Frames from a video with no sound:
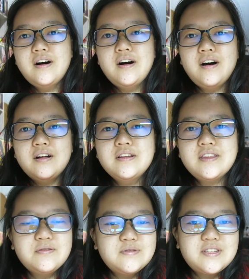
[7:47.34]
all of
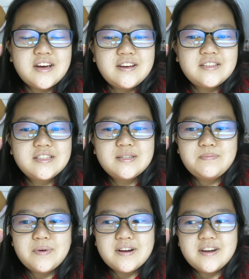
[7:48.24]
those dates,
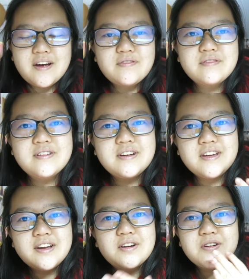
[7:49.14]
but never
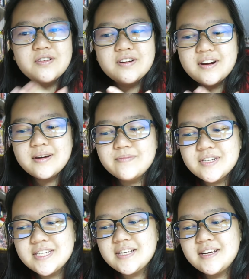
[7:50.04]
near. And I'm
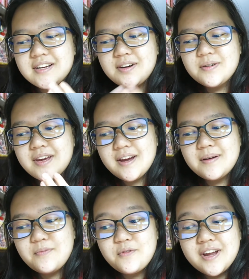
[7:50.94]
just like, okay,
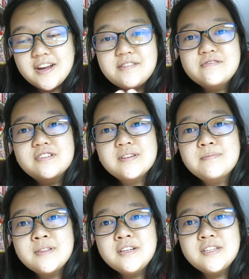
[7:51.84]
I'm waiting for
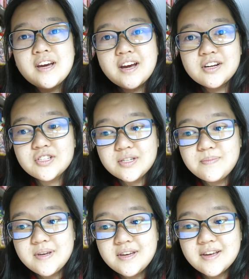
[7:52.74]
something to actually
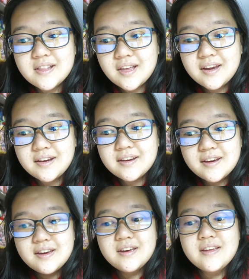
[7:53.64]
be in like
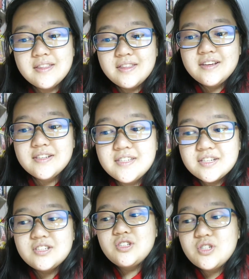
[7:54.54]

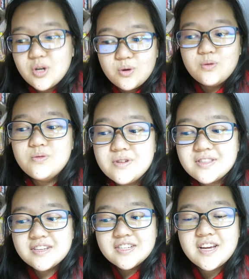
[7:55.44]
this
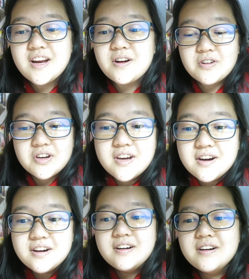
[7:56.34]
zone, this
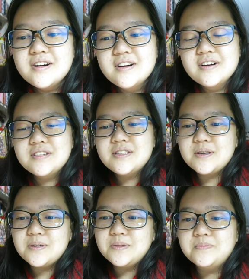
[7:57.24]
area.
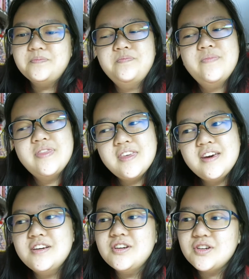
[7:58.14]
So
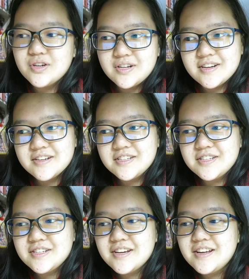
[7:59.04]
thank goodness.